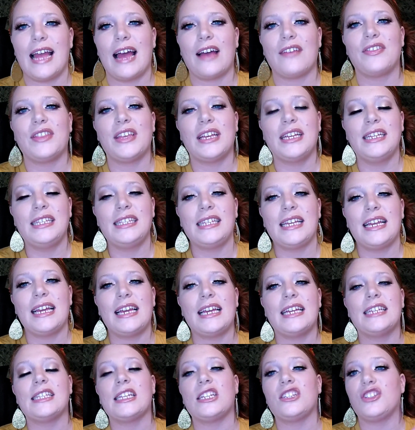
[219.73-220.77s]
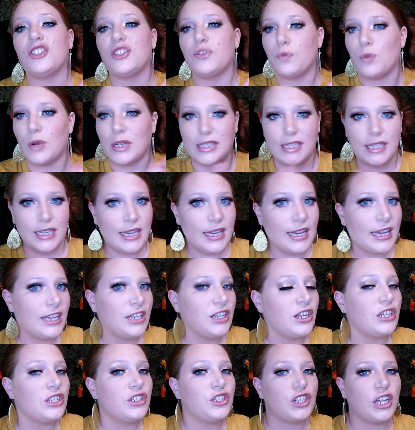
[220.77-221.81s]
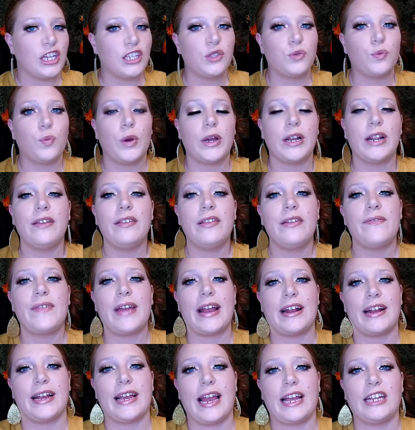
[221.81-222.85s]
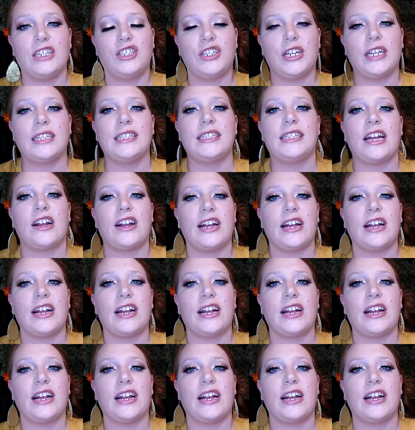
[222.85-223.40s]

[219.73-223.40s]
Now, this is, once again, just one of the variations.